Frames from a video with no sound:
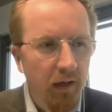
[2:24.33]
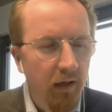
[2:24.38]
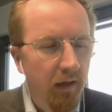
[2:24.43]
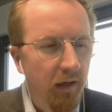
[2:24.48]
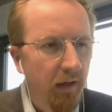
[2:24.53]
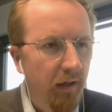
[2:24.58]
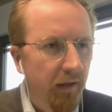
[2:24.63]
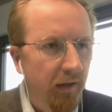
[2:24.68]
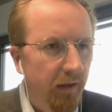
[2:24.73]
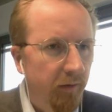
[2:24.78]

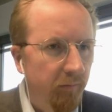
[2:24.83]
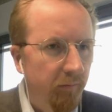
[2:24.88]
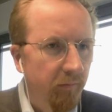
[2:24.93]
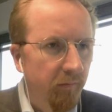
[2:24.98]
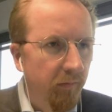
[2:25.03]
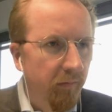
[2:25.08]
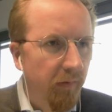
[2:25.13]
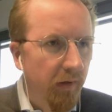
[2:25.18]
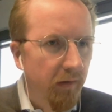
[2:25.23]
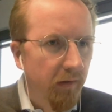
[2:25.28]

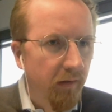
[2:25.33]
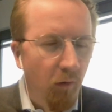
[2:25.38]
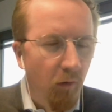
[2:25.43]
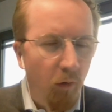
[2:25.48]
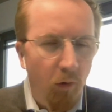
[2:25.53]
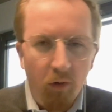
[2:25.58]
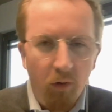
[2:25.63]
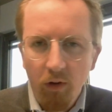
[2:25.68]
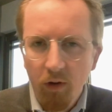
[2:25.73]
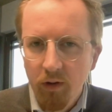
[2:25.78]

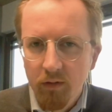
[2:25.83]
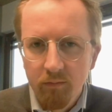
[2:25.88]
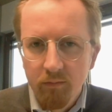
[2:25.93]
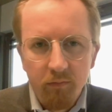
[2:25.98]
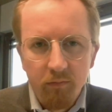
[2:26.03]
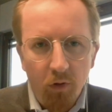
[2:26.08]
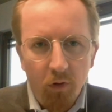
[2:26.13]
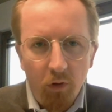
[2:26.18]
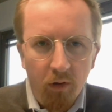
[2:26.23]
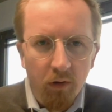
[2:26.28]

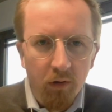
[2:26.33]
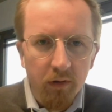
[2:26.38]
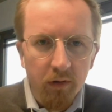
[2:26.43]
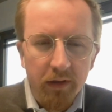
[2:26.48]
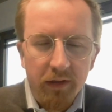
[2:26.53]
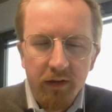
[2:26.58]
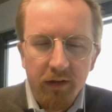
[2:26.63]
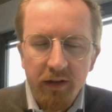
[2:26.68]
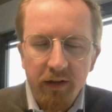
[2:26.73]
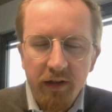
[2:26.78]
All
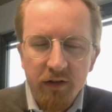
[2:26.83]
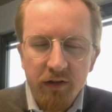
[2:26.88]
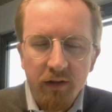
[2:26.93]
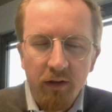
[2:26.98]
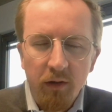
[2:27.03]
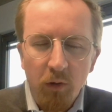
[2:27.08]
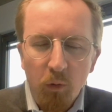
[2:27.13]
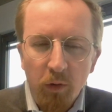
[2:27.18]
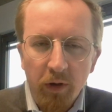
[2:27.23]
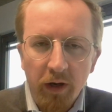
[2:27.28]
international
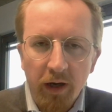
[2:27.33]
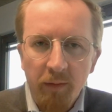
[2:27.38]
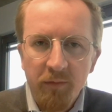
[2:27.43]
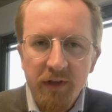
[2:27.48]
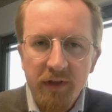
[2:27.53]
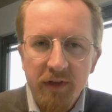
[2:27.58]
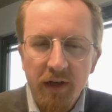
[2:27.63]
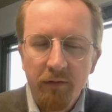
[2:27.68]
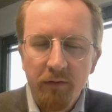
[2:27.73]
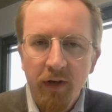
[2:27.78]
OEMs
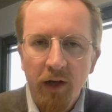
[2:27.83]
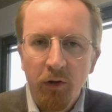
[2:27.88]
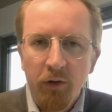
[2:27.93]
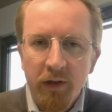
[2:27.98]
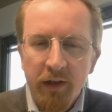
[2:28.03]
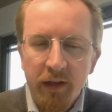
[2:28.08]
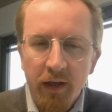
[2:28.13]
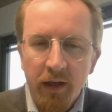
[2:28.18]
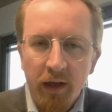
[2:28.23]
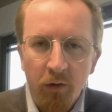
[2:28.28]
have now
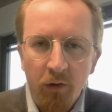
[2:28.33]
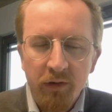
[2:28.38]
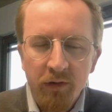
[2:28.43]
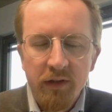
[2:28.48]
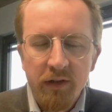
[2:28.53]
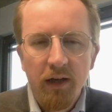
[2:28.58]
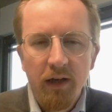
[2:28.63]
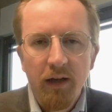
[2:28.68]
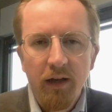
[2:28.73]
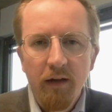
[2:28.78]
announced
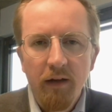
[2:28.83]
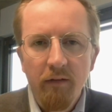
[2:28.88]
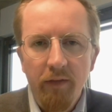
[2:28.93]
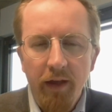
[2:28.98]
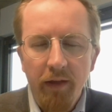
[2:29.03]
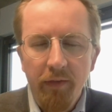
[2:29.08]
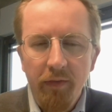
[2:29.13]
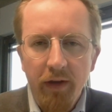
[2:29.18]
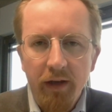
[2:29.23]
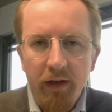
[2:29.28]
that
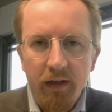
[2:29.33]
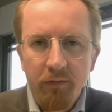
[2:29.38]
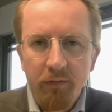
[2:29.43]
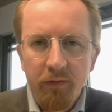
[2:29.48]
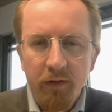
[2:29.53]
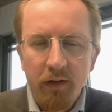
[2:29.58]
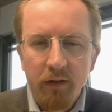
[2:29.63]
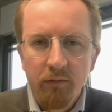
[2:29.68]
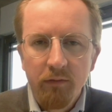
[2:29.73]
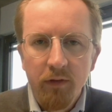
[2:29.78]
they
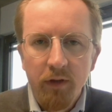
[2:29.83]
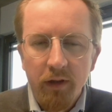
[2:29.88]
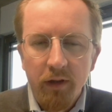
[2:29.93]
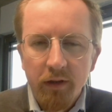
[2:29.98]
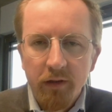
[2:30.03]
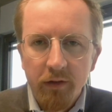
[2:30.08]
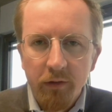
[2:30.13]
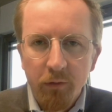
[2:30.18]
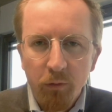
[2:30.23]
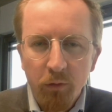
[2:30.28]
definitely will
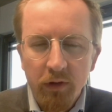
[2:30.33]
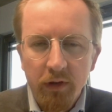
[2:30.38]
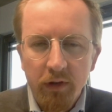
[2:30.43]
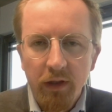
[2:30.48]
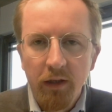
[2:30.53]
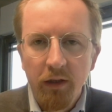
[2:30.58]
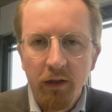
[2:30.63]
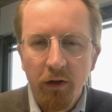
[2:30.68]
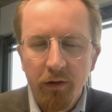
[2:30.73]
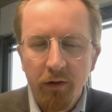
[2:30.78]
include a
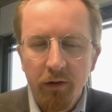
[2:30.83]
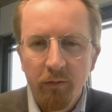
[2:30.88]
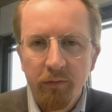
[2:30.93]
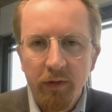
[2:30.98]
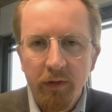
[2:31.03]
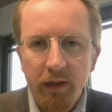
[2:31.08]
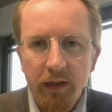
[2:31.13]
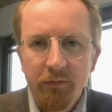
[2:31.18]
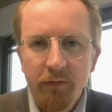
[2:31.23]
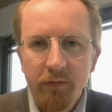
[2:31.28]
lot of
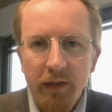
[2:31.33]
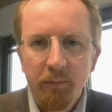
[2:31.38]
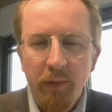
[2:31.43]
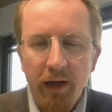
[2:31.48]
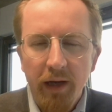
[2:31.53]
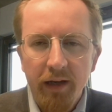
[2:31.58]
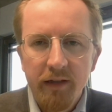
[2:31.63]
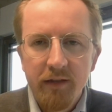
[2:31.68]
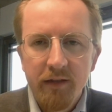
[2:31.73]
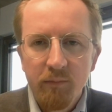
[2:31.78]

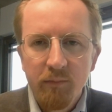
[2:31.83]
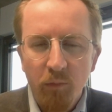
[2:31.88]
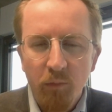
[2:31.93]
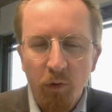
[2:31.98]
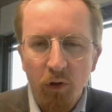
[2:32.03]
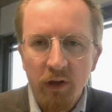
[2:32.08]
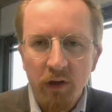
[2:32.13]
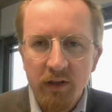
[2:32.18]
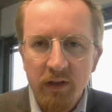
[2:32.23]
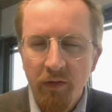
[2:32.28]
EV-based
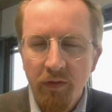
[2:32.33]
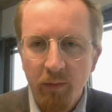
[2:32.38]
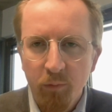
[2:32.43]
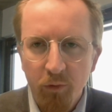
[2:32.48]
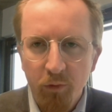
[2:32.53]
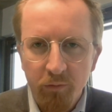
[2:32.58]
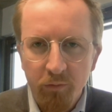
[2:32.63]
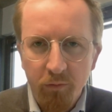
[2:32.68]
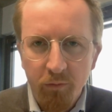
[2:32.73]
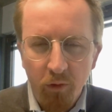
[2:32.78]
models in their
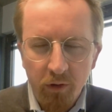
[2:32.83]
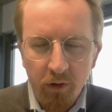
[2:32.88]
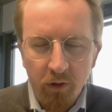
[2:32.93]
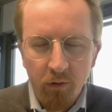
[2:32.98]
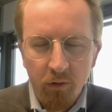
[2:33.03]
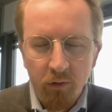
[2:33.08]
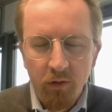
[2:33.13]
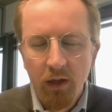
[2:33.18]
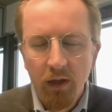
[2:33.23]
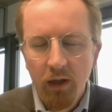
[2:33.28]
portfolio.